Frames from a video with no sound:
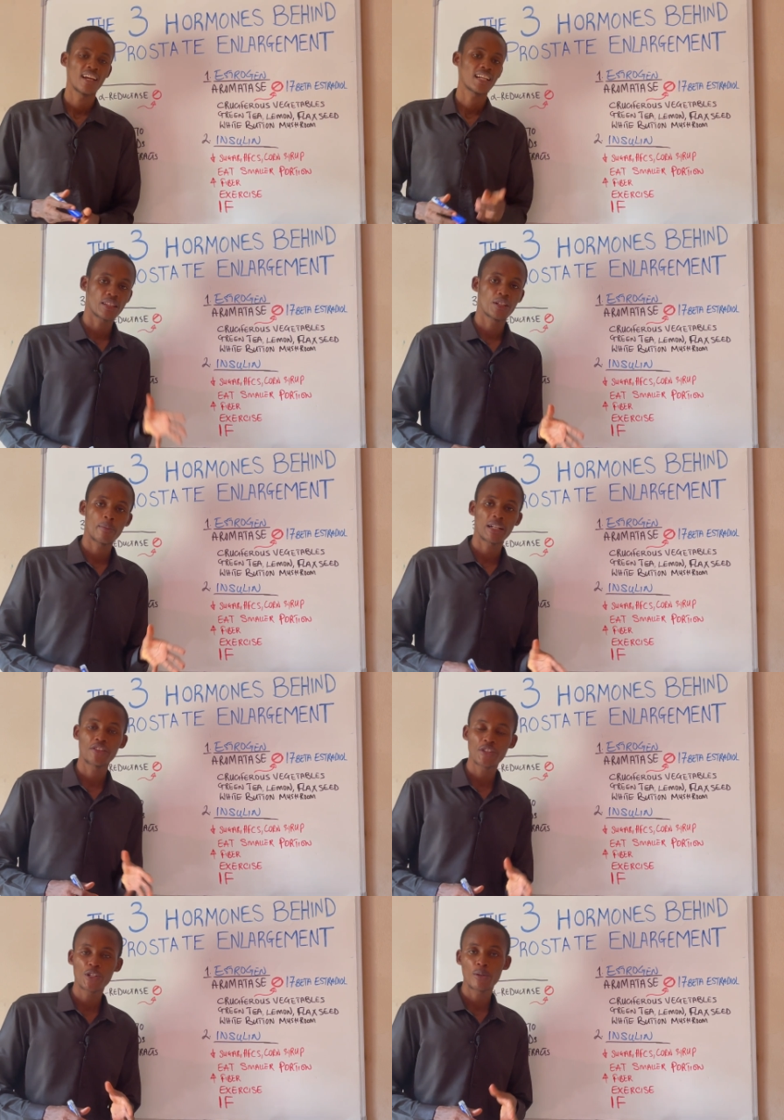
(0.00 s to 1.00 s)
And the number
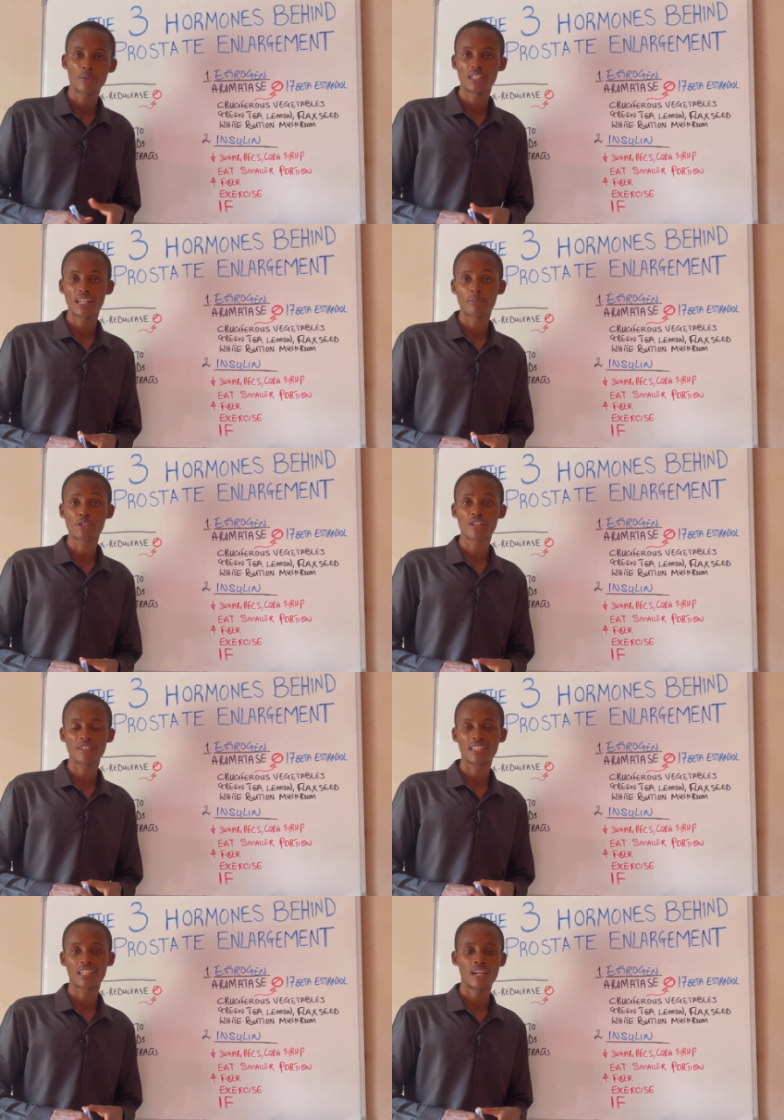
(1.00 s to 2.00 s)
three hormone that most of
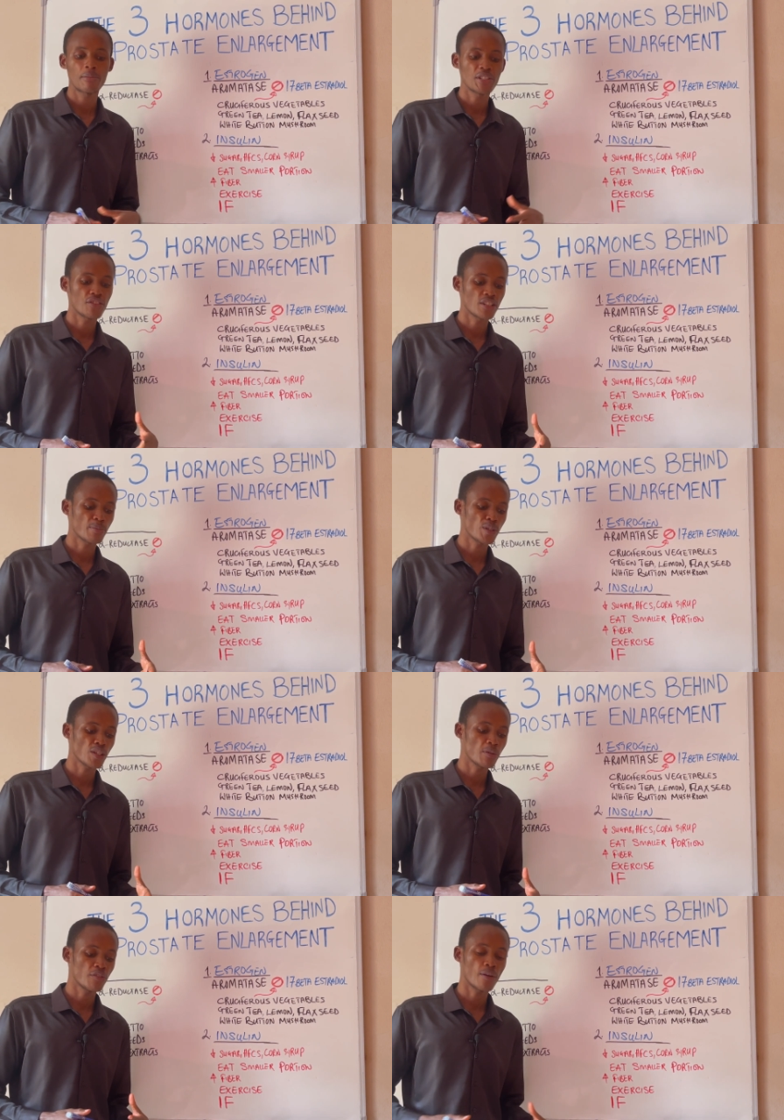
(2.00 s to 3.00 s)
the time is
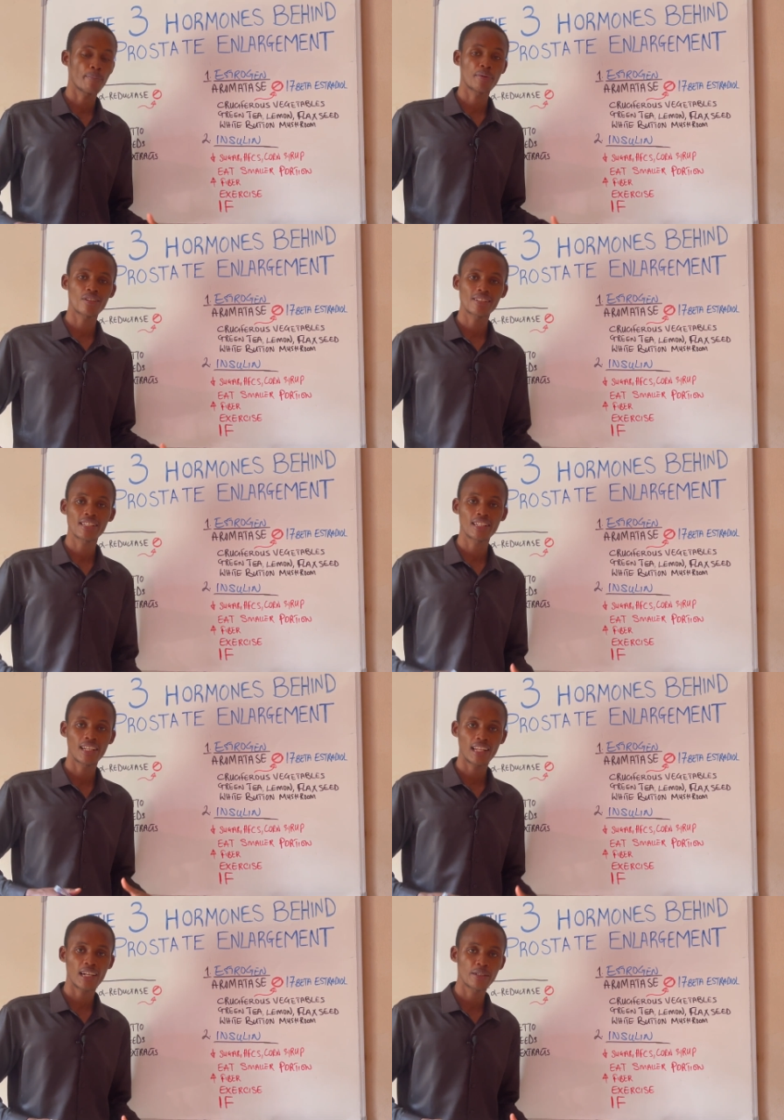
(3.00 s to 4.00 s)
responsible for prostate
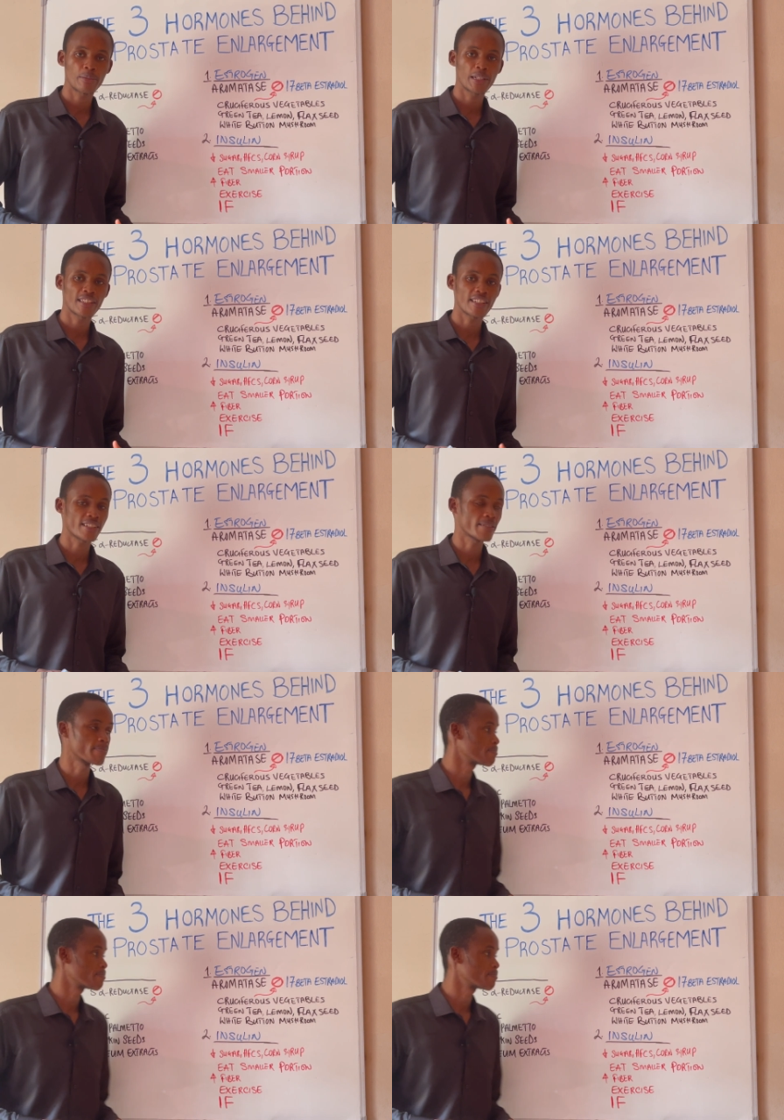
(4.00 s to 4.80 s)
enlargement is